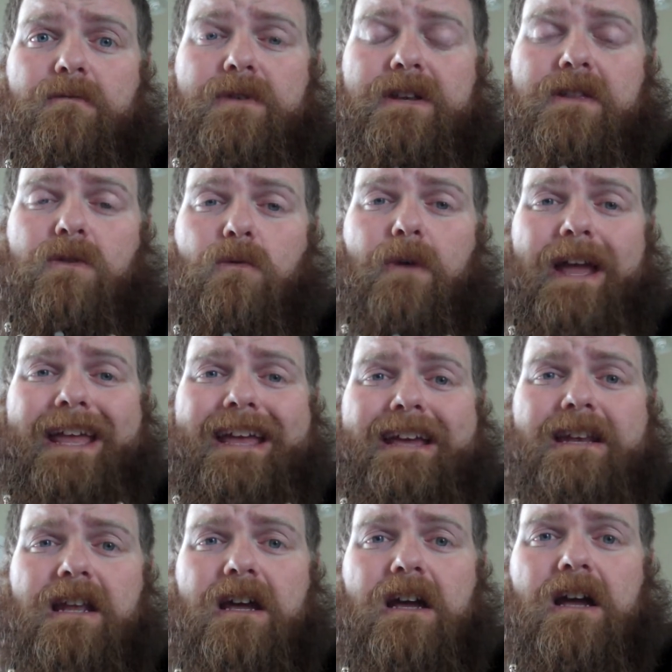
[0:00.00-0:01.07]
we did the
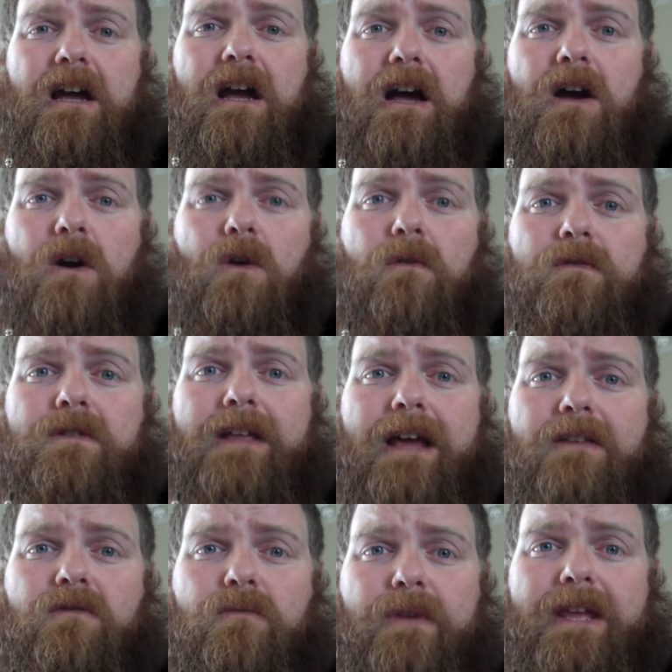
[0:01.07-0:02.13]
weigh-in over
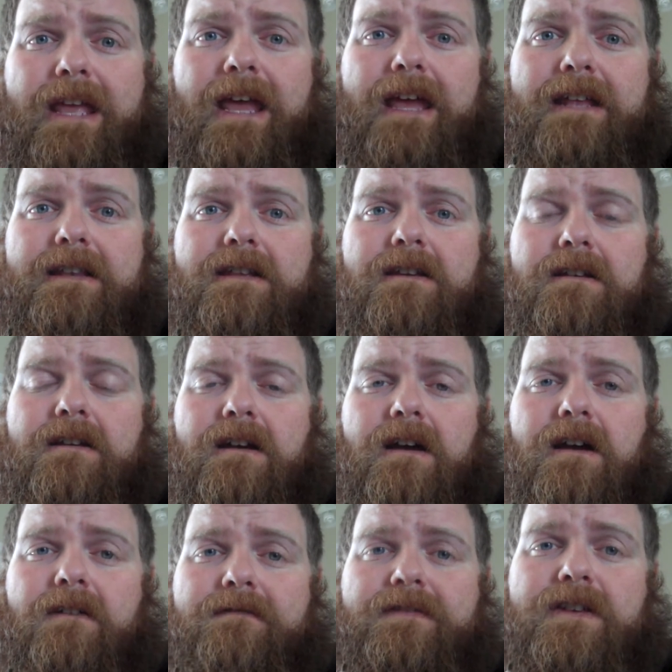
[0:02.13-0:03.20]
last weekend.
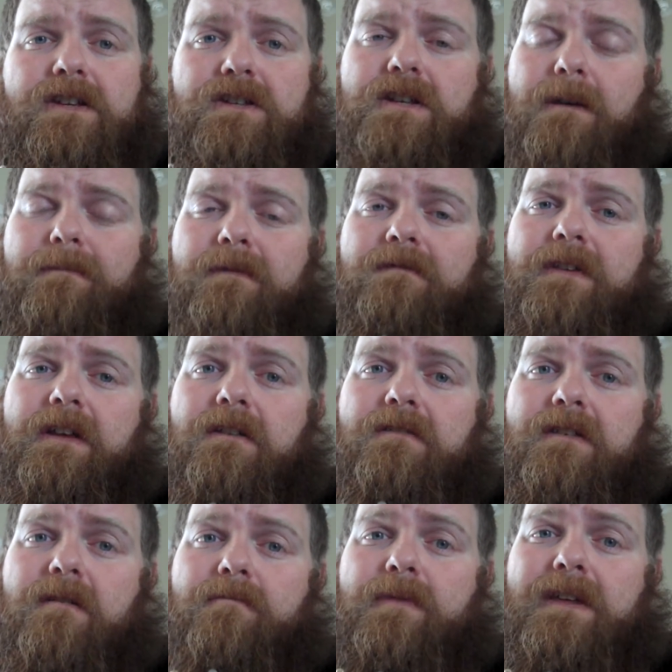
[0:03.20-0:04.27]
Finished up the
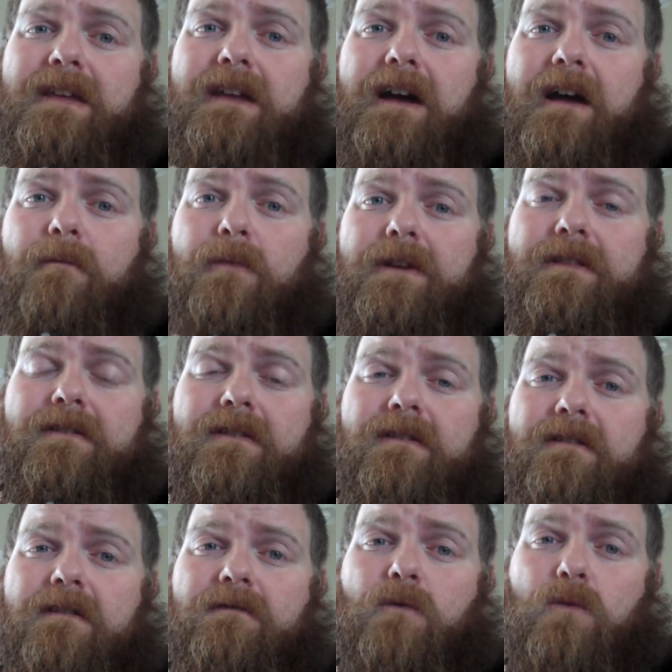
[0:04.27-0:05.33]
VLCP. I went
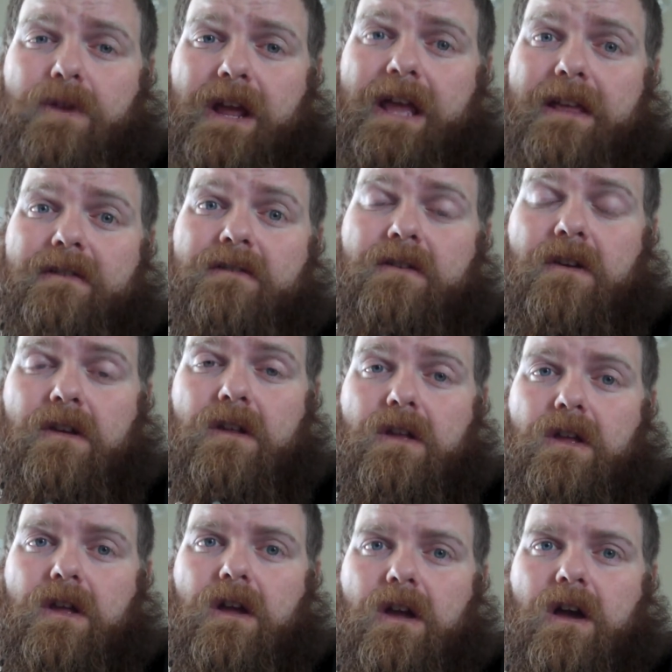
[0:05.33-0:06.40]
64 days.
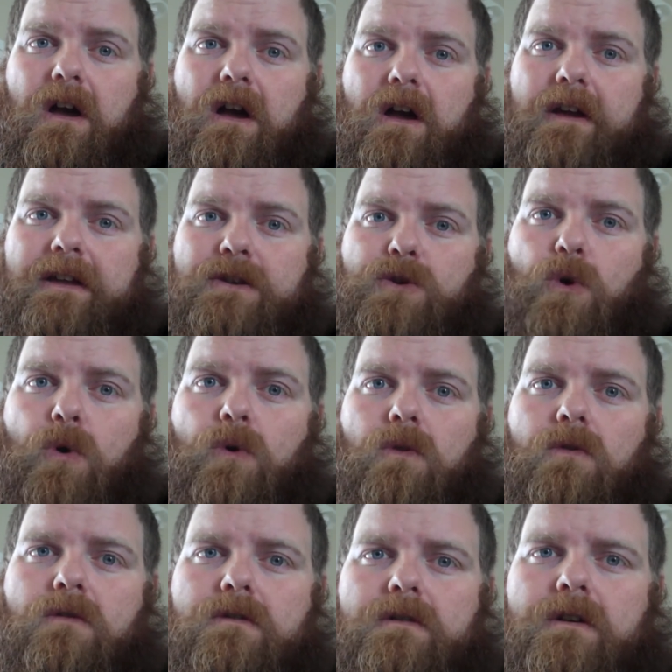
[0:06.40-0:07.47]
In
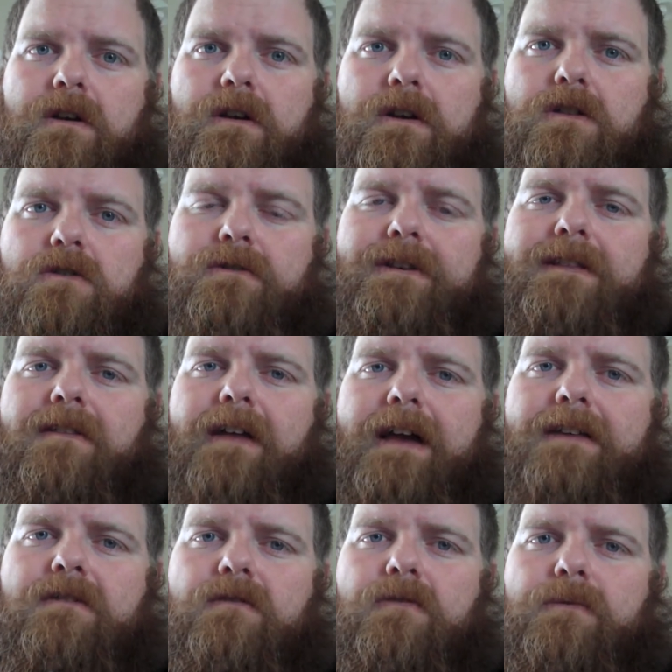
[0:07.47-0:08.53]
total, including the
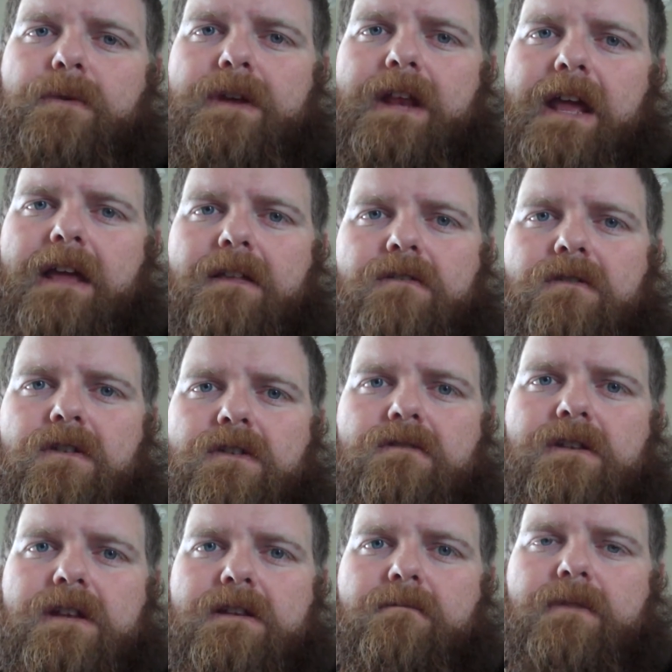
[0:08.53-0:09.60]
last 3 days that
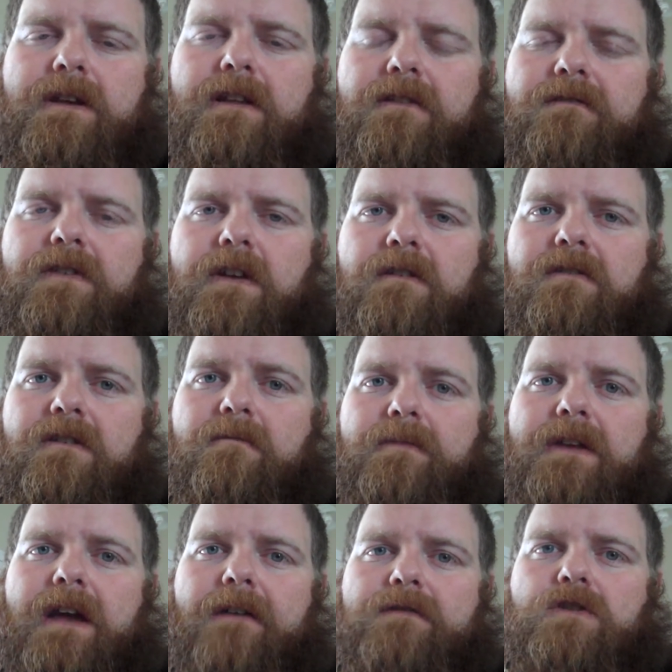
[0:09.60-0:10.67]
you need to be on the
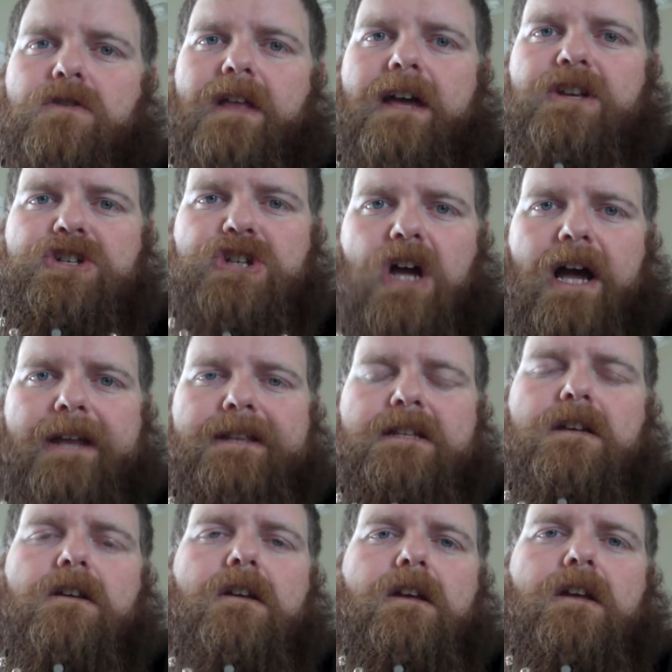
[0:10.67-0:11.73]
VLCP after your last shot.